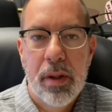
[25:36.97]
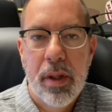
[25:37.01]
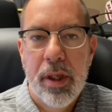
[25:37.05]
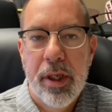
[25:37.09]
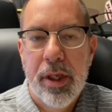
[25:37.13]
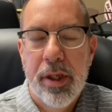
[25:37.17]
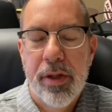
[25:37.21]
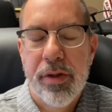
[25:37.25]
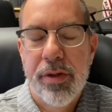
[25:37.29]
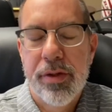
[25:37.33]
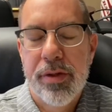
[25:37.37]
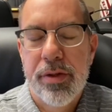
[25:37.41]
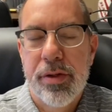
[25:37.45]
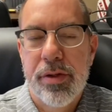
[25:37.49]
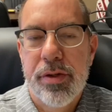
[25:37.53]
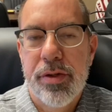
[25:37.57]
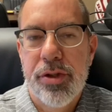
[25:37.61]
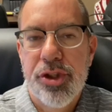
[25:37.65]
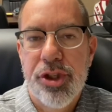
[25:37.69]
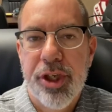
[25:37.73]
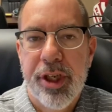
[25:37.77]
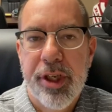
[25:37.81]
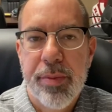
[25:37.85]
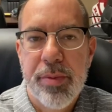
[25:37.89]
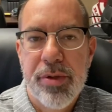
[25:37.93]
This is
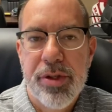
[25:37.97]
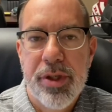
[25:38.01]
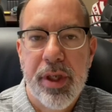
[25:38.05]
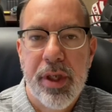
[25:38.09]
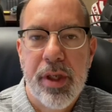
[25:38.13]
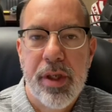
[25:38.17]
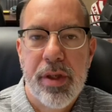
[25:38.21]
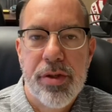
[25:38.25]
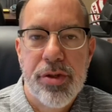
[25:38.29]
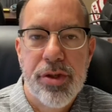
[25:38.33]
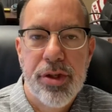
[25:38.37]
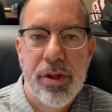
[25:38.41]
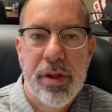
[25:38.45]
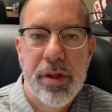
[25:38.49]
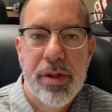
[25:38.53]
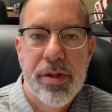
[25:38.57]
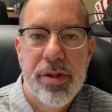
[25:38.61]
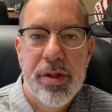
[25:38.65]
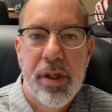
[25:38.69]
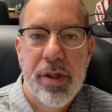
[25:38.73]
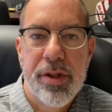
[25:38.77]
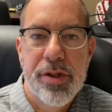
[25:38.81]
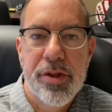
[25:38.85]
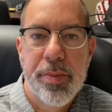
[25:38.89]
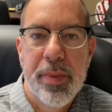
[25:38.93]
James again,
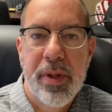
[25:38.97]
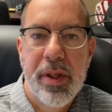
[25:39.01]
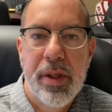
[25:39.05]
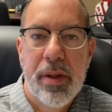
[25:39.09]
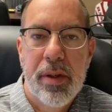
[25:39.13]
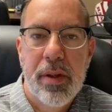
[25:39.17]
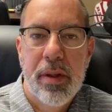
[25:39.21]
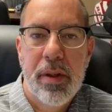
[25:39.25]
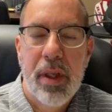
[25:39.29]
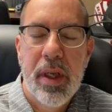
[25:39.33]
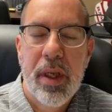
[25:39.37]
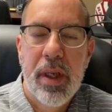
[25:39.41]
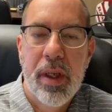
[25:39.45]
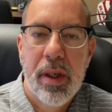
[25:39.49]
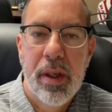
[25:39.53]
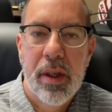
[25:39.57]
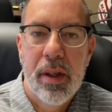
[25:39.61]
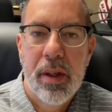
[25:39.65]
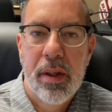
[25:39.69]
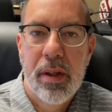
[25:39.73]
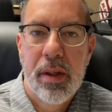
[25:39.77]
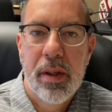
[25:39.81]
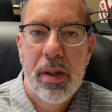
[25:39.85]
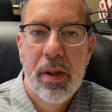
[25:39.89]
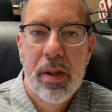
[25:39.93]
Jenny's husband,
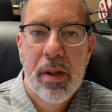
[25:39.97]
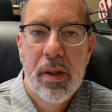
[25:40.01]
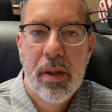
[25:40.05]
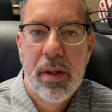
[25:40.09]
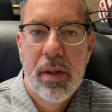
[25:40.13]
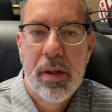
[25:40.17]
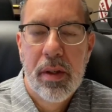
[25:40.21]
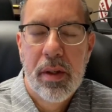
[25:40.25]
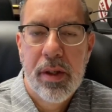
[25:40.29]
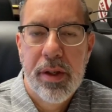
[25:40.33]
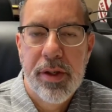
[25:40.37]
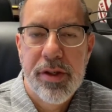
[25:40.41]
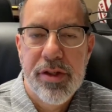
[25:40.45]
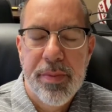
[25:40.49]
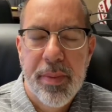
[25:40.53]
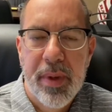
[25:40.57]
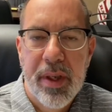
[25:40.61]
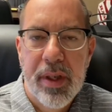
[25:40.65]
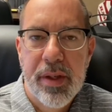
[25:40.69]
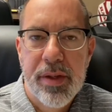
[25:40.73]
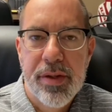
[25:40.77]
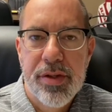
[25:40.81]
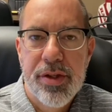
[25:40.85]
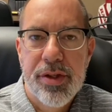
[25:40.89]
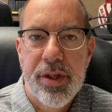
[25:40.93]
and It's
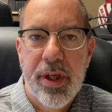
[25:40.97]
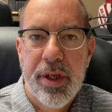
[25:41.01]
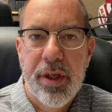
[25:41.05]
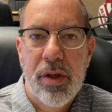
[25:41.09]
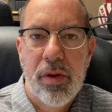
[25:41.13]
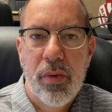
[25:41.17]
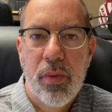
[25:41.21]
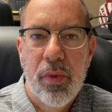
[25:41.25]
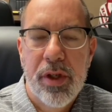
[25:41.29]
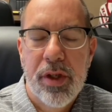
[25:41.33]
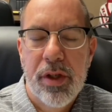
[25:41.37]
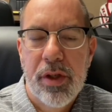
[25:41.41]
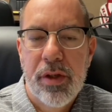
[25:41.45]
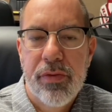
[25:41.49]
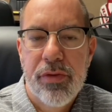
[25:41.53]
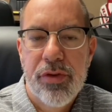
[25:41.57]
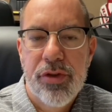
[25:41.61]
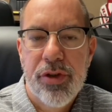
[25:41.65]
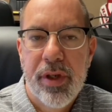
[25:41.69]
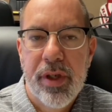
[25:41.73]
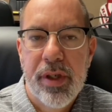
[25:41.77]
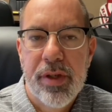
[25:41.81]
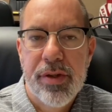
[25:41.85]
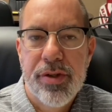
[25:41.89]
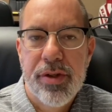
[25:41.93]
my second week of
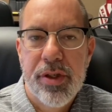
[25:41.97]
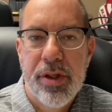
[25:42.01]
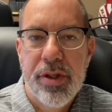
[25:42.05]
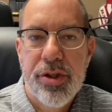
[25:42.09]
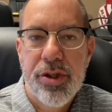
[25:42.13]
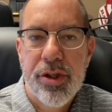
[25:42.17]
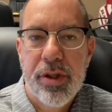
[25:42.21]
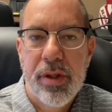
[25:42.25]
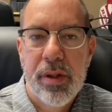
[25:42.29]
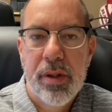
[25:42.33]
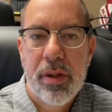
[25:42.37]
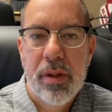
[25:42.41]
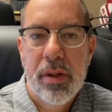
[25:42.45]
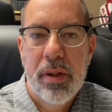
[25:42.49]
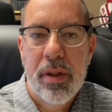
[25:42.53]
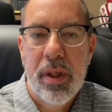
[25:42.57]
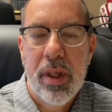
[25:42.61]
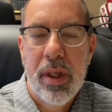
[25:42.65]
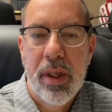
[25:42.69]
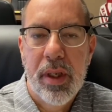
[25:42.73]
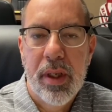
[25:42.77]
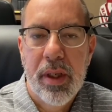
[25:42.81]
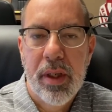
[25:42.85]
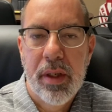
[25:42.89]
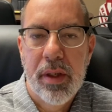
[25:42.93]
transition
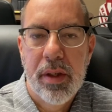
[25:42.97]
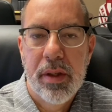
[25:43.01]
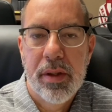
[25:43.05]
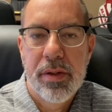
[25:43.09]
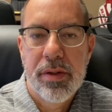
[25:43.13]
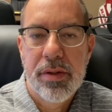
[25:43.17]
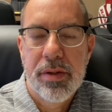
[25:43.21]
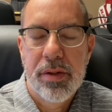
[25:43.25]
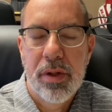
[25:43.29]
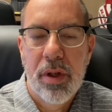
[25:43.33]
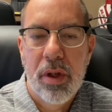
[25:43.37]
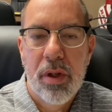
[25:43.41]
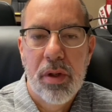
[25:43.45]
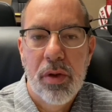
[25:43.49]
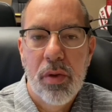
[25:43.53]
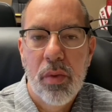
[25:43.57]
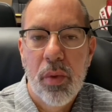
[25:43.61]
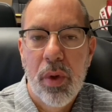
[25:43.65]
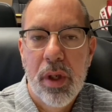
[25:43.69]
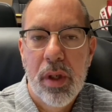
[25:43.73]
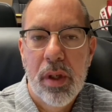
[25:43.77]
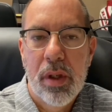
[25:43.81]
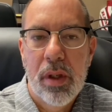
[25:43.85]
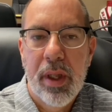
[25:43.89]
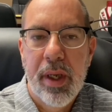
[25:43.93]
and it's gone
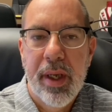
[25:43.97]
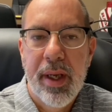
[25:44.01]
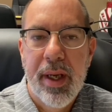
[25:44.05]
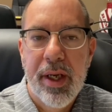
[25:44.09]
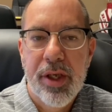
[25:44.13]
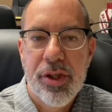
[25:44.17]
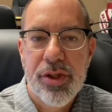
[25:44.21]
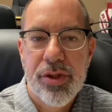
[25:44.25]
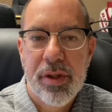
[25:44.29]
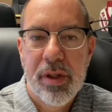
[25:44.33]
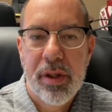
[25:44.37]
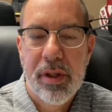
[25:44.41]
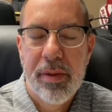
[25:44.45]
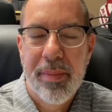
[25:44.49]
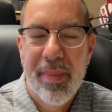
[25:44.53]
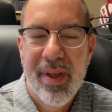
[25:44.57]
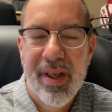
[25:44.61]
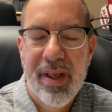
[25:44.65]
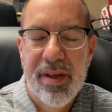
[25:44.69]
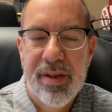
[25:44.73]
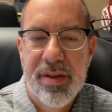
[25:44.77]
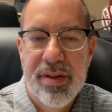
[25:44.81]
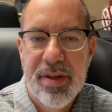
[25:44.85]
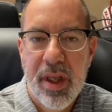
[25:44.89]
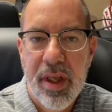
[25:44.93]
well. I actually
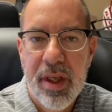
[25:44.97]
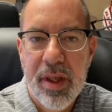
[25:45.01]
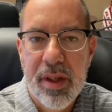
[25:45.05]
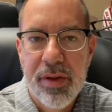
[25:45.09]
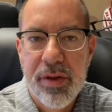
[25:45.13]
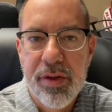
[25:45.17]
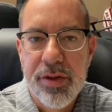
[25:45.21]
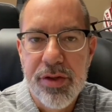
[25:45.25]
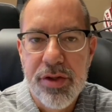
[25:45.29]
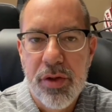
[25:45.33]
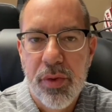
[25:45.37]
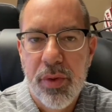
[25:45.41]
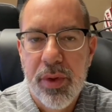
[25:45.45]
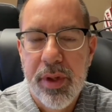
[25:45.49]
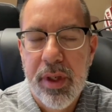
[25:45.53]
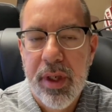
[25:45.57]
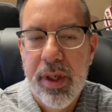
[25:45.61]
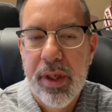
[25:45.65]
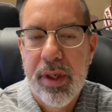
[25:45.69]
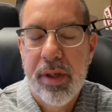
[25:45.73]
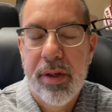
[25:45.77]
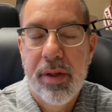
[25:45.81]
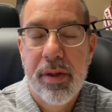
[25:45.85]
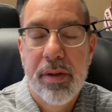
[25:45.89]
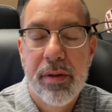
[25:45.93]
maintained this week.
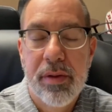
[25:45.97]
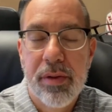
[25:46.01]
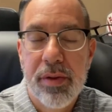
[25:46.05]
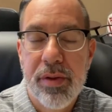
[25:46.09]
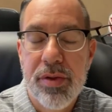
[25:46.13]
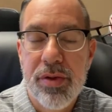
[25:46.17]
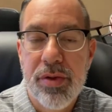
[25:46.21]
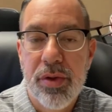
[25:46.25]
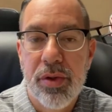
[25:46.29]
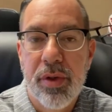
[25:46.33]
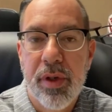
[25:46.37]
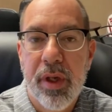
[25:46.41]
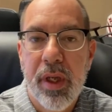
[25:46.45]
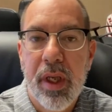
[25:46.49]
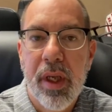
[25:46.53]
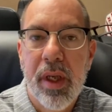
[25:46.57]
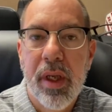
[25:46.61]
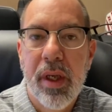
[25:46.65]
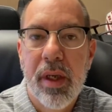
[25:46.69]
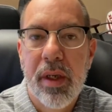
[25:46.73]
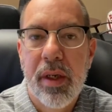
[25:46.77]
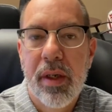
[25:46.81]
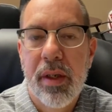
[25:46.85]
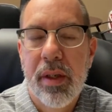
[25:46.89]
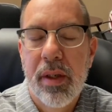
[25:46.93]
I didn't lose or
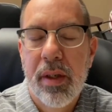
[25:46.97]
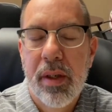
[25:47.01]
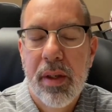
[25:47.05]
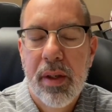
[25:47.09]
gain, and